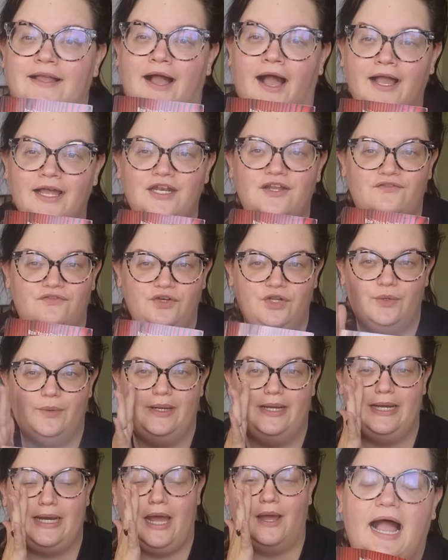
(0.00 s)
I kind of knew
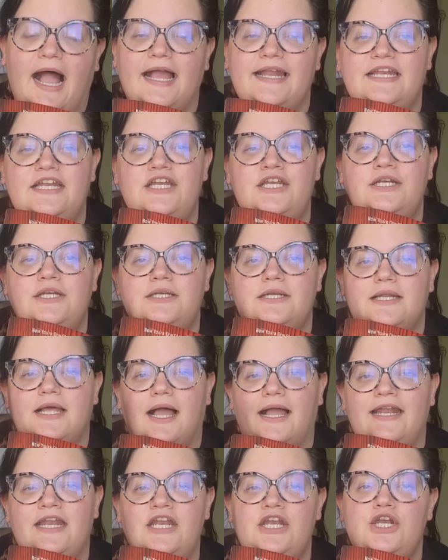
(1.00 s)
it. I didn't,
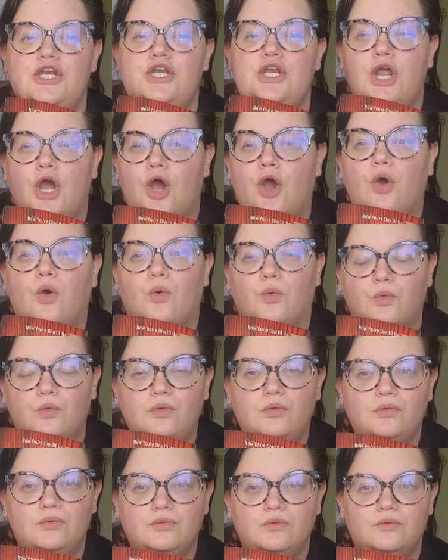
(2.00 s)
I didn't
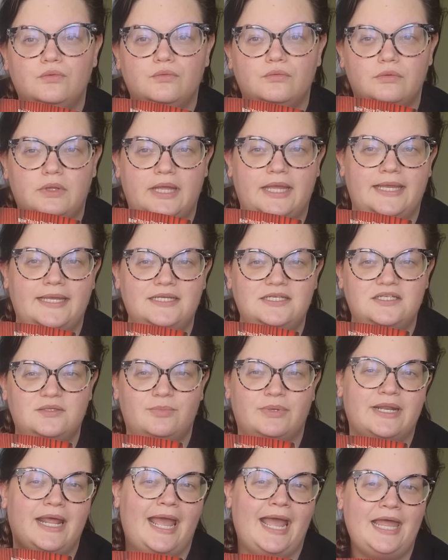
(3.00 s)
know it,
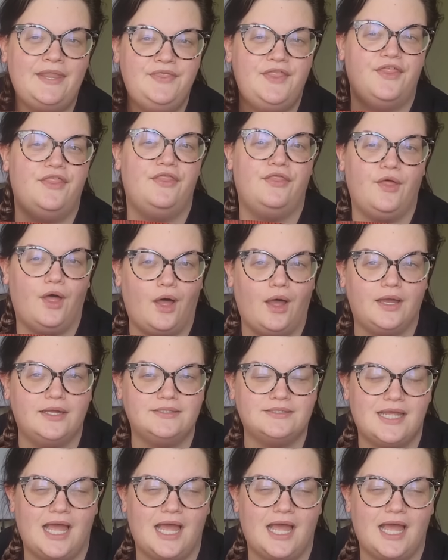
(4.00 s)
but I had the thought.